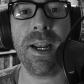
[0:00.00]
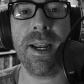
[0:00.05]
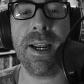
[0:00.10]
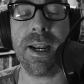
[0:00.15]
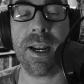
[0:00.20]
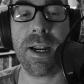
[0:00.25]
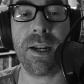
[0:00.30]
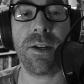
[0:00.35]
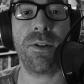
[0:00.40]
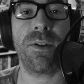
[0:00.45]

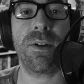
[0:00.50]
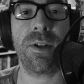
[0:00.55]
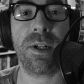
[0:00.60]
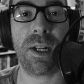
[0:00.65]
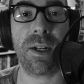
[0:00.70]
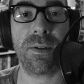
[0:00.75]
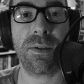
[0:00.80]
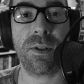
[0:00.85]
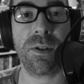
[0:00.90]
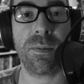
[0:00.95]
and you're going to
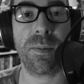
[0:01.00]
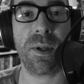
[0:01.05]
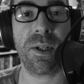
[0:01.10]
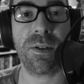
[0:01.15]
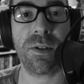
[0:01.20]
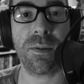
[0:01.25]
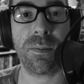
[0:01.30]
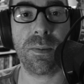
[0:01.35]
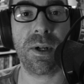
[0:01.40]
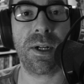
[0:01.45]
have to spend
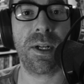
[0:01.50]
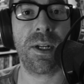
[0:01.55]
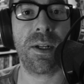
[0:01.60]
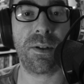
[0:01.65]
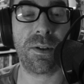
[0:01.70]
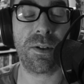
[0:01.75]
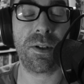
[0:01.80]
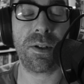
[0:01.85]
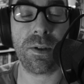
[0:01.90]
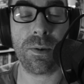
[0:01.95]
some money
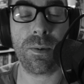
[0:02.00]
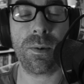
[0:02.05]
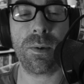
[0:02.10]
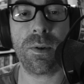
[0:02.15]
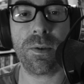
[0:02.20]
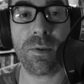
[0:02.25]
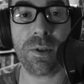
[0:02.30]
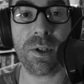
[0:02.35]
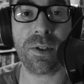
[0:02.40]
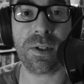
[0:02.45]
in order
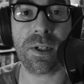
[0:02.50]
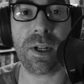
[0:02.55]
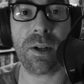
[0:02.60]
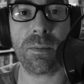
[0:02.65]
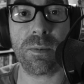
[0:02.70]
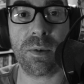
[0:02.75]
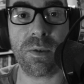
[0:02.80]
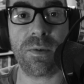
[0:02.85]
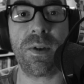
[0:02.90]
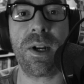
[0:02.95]
to sound
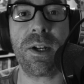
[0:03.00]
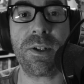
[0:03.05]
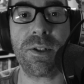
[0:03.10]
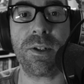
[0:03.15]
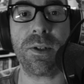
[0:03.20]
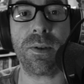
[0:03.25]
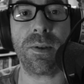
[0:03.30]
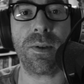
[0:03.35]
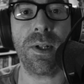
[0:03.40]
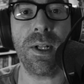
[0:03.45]

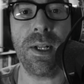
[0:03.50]
professional.